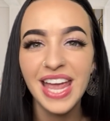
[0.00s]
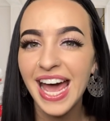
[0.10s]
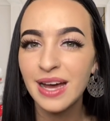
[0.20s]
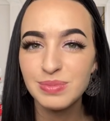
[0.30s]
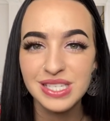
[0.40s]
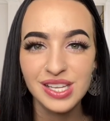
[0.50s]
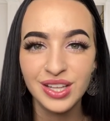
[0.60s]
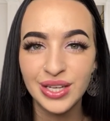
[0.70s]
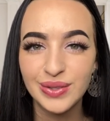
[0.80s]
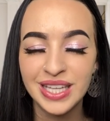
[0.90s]

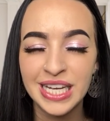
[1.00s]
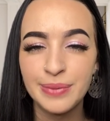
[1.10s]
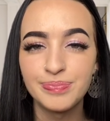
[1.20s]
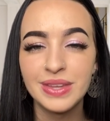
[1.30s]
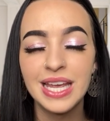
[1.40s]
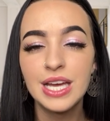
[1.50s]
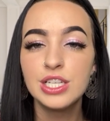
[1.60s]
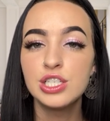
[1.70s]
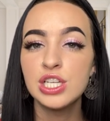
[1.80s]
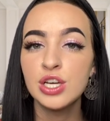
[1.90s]
Absolutely.
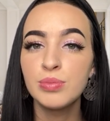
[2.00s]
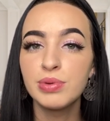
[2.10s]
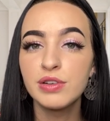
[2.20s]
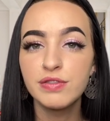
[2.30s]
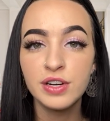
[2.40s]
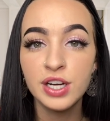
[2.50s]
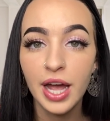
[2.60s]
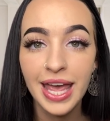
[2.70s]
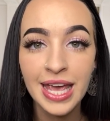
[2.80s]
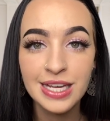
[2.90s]
Do you prefer
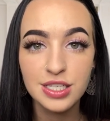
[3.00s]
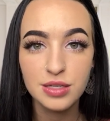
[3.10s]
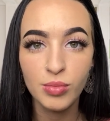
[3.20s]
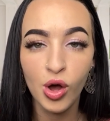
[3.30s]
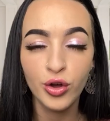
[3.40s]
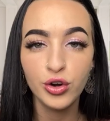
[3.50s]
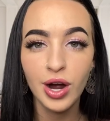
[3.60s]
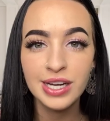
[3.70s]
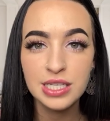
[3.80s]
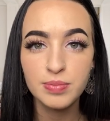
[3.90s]
a small
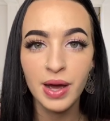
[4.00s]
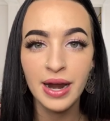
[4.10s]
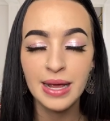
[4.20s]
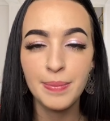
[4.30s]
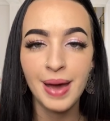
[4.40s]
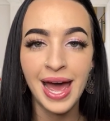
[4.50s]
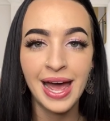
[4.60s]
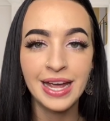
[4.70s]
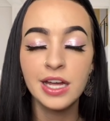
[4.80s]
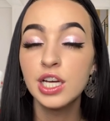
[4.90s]
crossbody
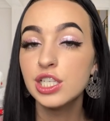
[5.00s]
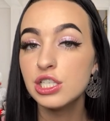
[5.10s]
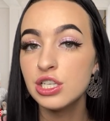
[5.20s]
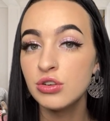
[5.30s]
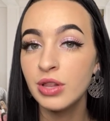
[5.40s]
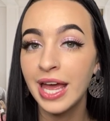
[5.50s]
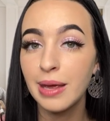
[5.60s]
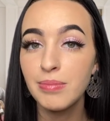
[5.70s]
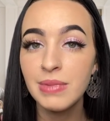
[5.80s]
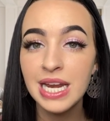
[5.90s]
bag? Do you like
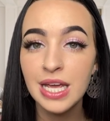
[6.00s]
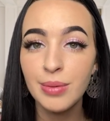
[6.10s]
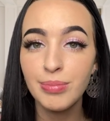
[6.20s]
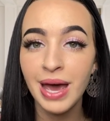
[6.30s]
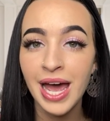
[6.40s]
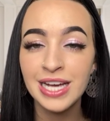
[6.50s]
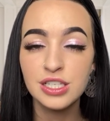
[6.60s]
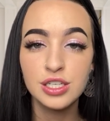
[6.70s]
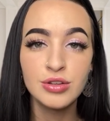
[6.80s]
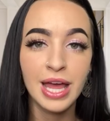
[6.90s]
medium bags?
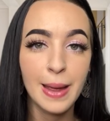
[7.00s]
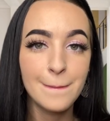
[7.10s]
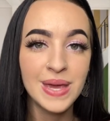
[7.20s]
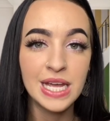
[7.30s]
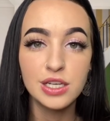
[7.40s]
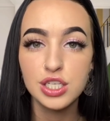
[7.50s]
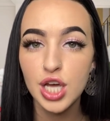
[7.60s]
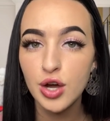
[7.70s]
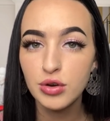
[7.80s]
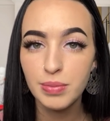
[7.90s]
Do you like big
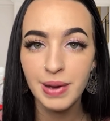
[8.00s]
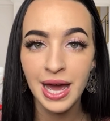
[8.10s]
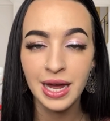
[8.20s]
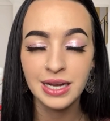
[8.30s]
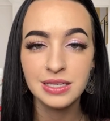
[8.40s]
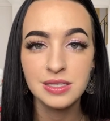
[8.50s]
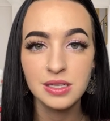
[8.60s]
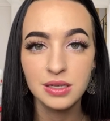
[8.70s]
tote bags?